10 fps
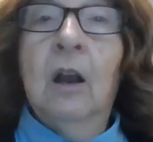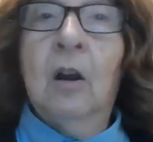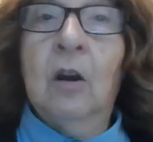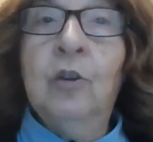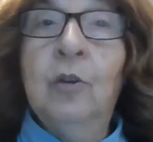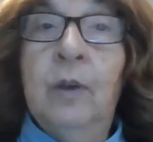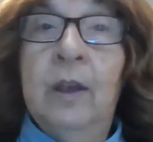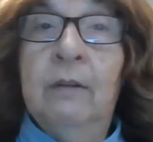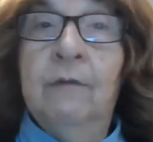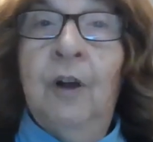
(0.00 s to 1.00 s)
Are you
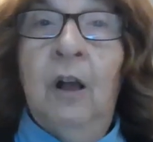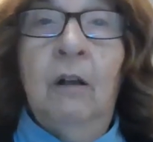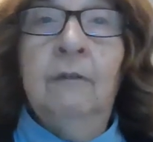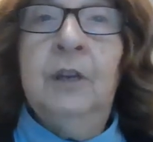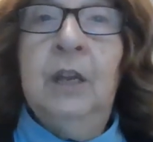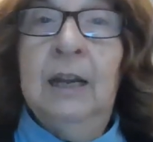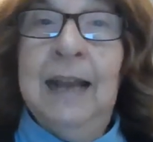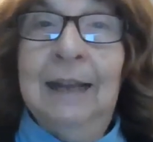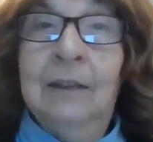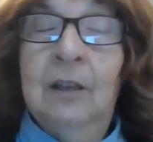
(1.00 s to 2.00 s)
involved in
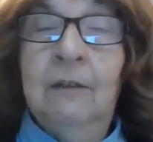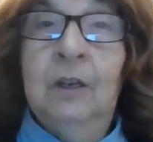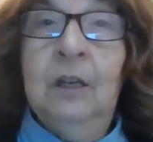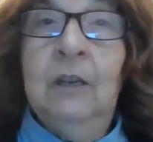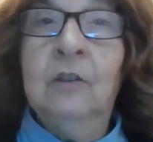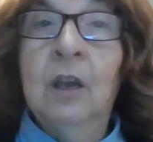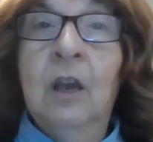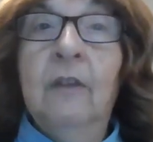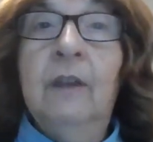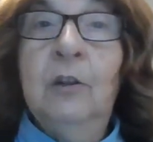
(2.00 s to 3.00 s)
activities
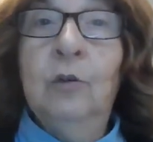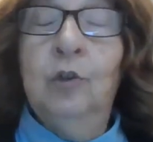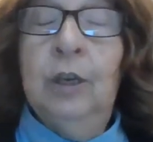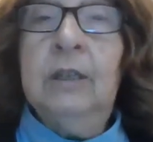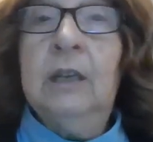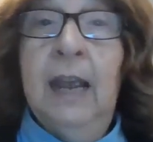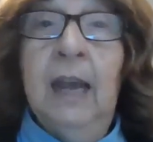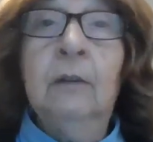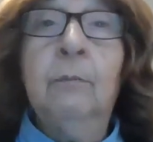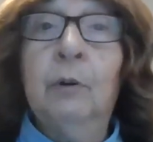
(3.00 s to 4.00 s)
that you just
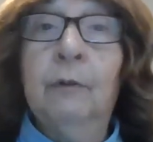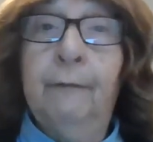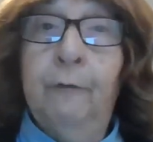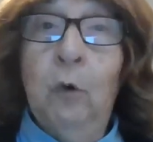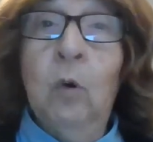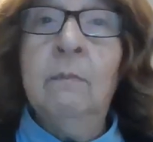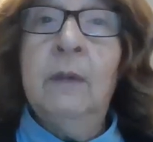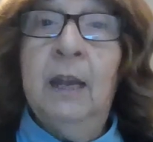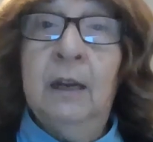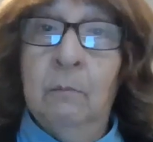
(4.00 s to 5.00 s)
can't perform
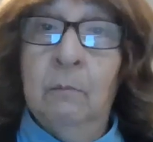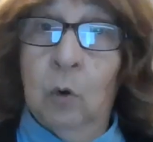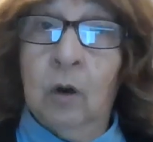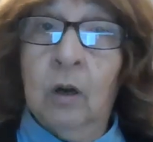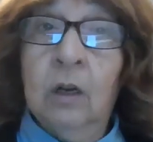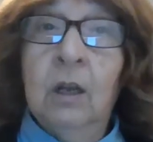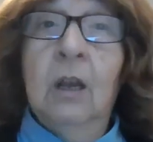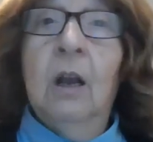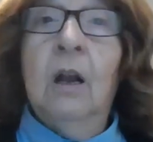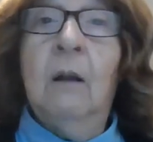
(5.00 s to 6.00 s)
anymore
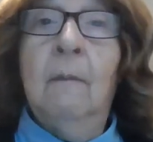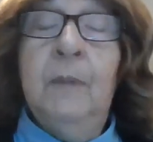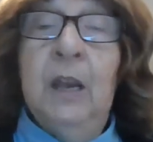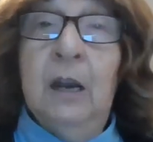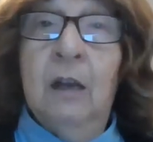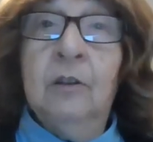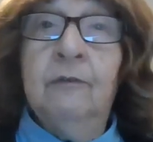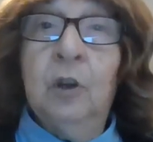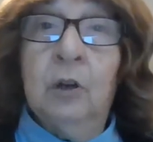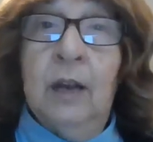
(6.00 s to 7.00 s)
um, because
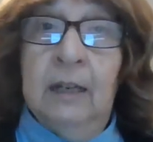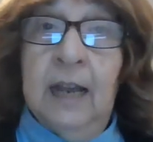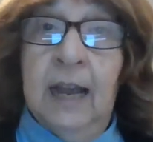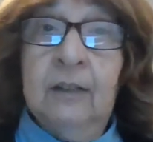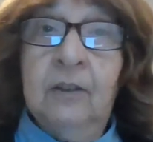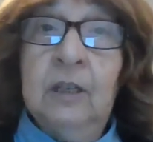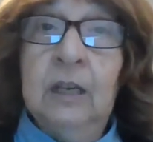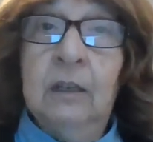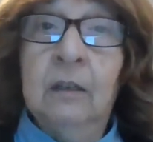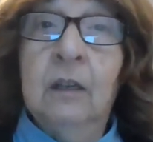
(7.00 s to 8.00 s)
of your
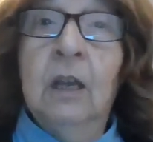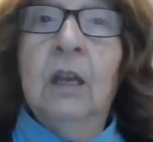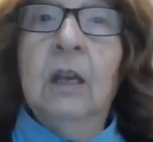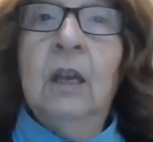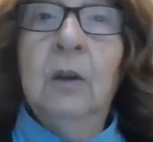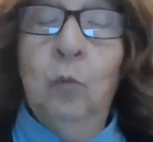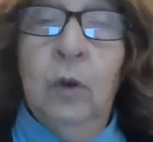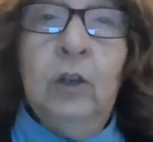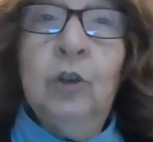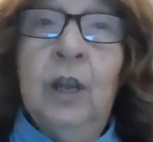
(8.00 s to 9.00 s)
ataxia? In
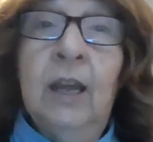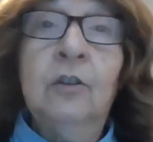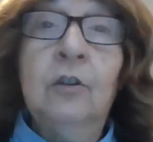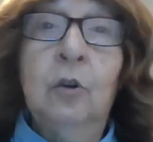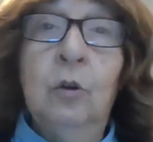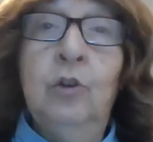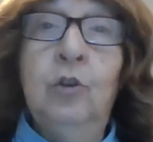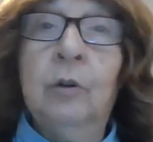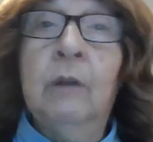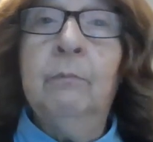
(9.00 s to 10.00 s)
which case, could
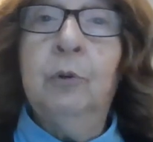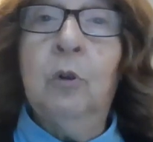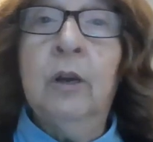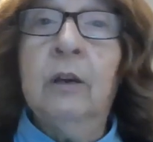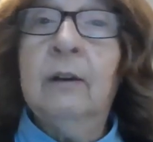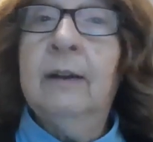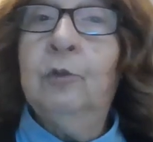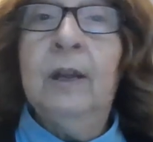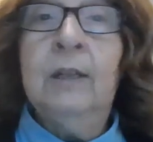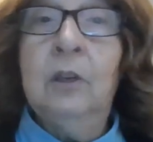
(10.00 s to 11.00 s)
your employer have
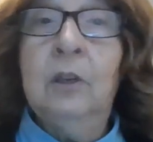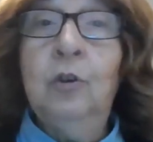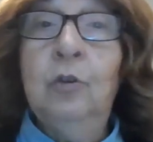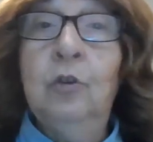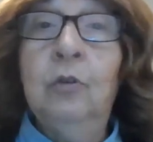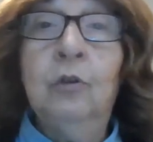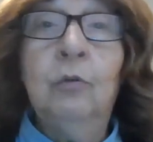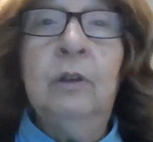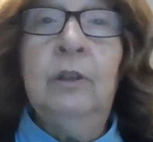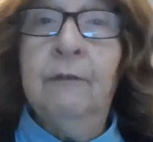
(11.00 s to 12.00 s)
transitioned you
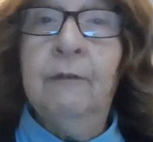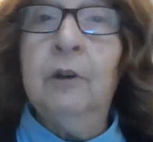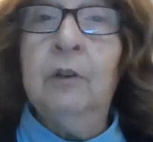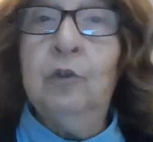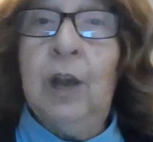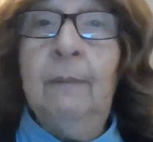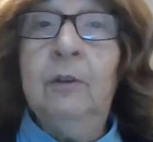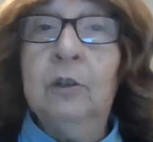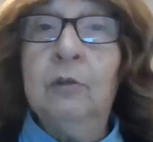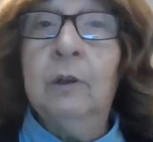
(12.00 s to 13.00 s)
to a different job
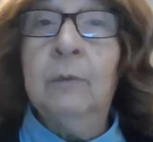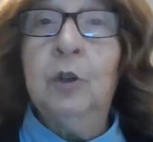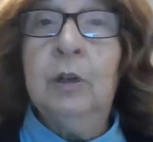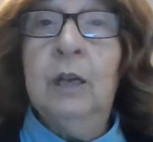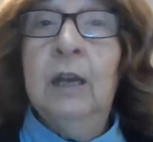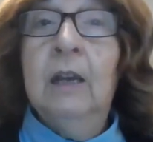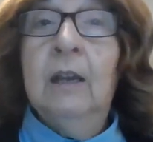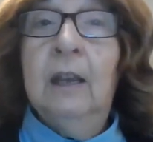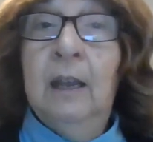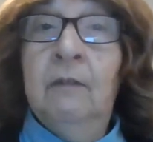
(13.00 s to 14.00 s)
description
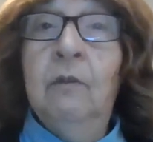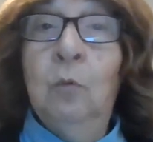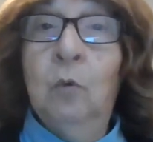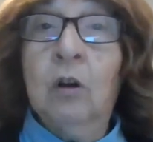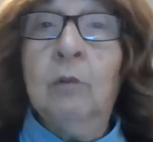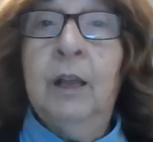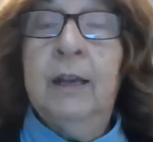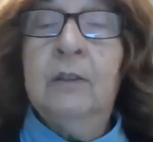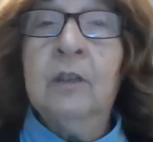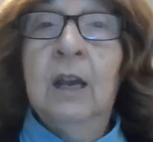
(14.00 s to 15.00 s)
in the
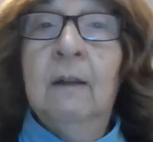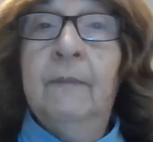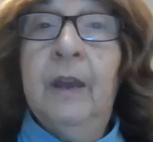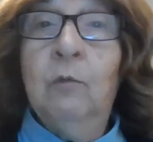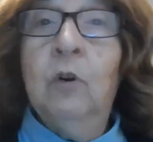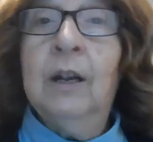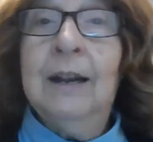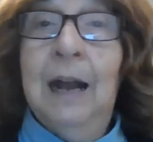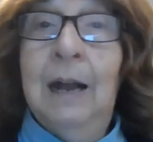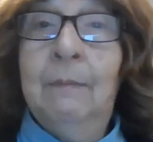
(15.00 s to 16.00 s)
workplace that would
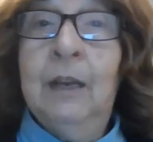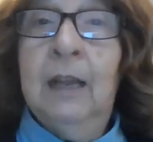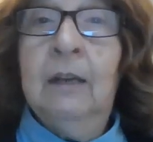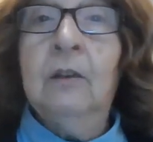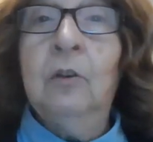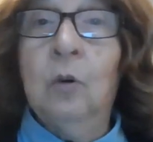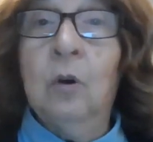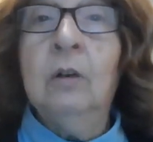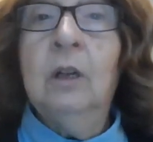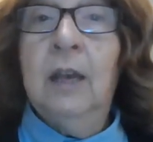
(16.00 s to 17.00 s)
accommodate
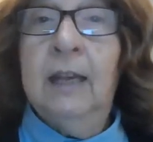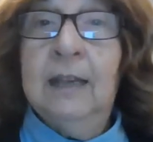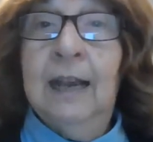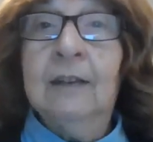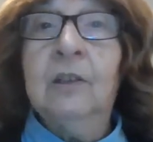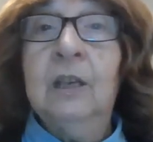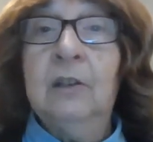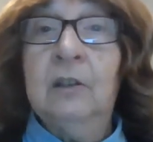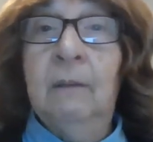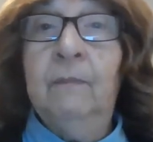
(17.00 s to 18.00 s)
your ataxia
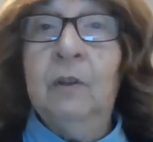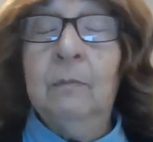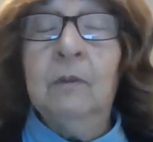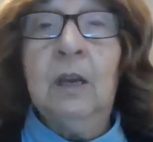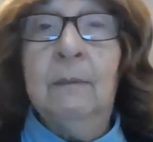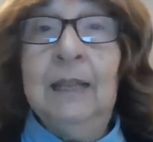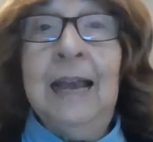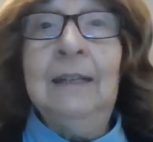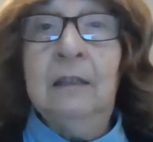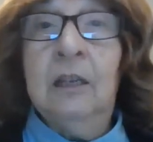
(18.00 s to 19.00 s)
symptoms? I mean,
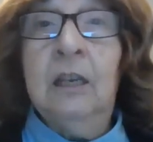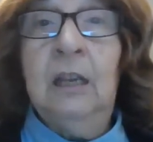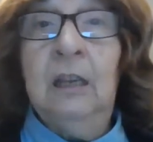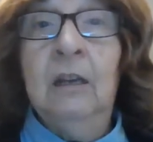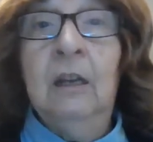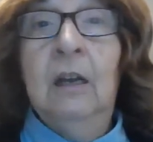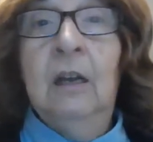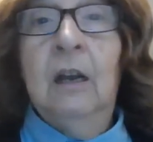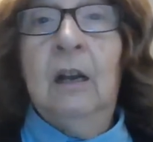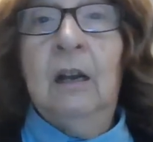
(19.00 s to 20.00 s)
that is key.
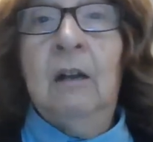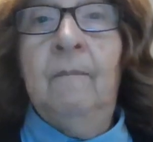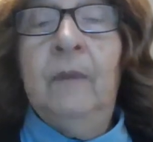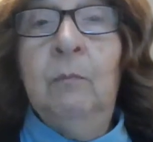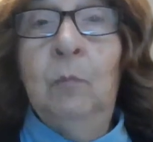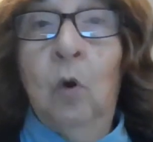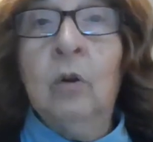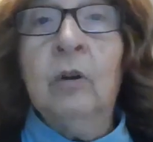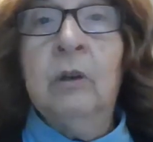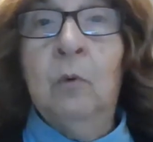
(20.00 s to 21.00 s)
Um,
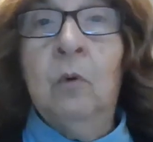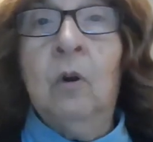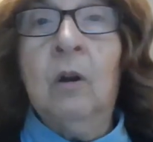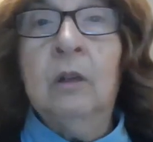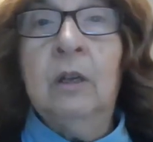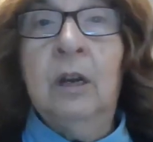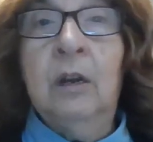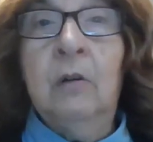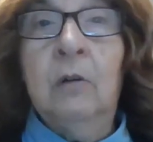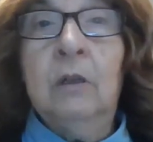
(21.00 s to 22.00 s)
more and more, you
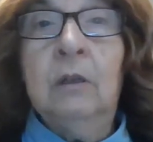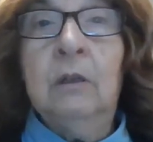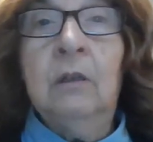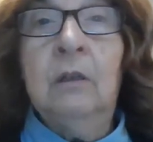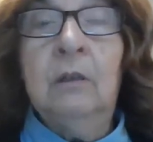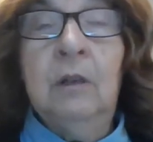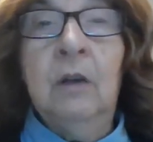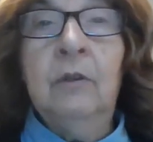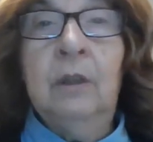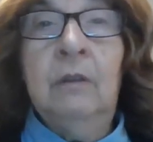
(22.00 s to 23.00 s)
know, uh, you
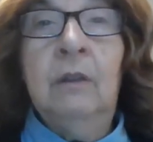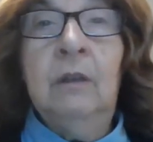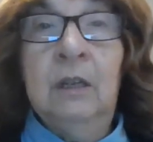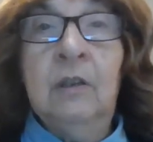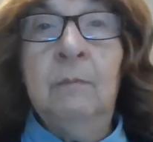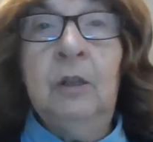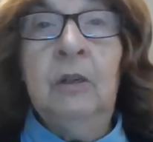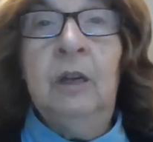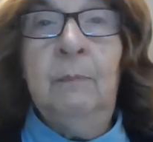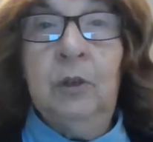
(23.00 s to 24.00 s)
know, the, the
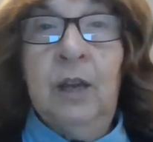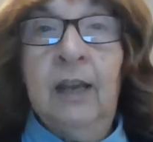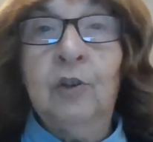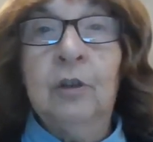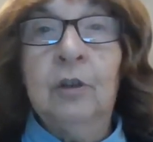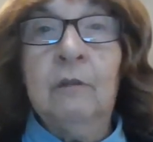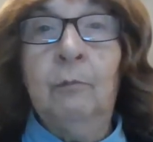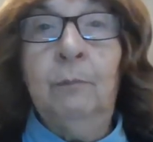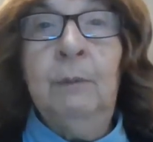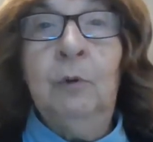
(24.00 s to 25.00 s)
disability protections for
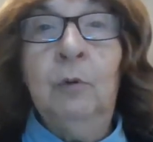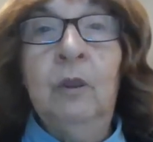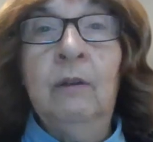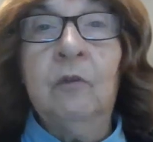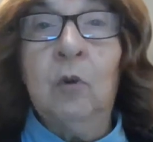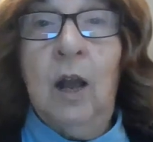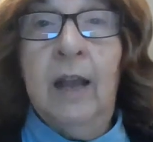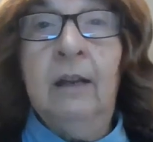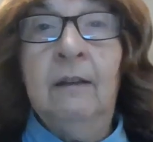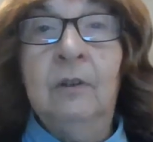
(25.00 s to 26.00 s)
people with a
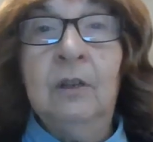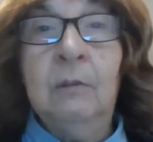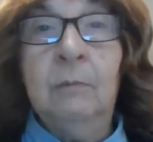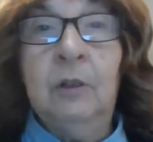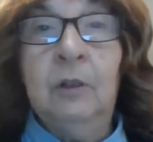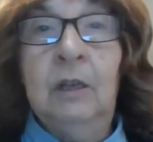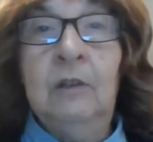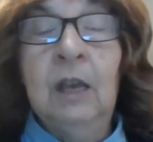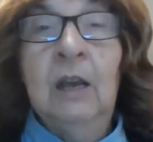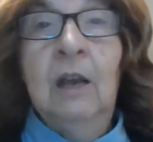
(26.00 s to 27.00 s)
variety of disabilities